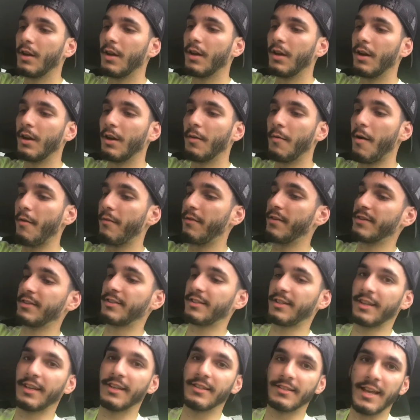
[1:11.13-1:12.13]
Uh,
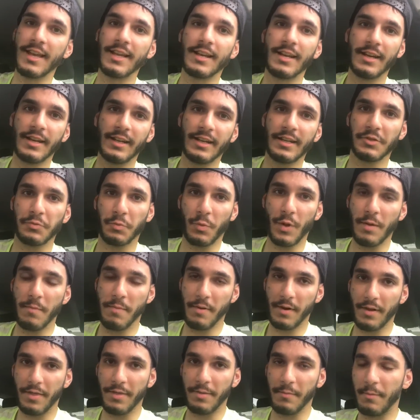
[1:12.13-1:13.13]
obviously his editing is way
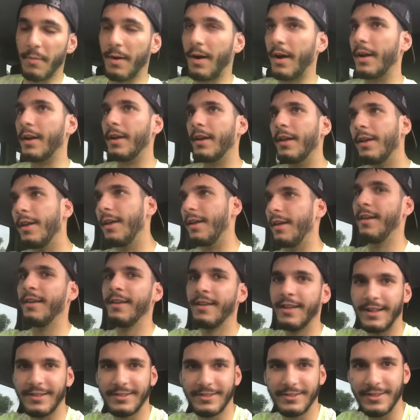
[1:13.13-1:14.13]
better than mine.
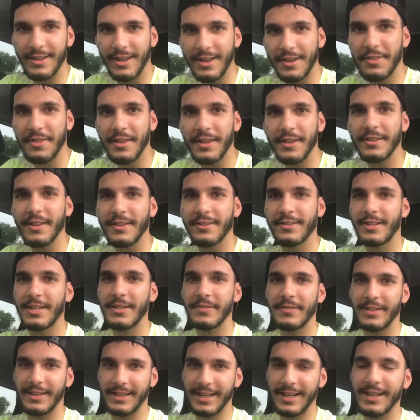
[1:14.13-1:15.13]
That's nothing. That's not
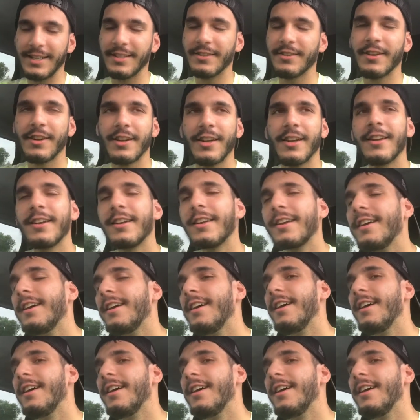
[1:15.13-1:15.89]
even gonna get into that.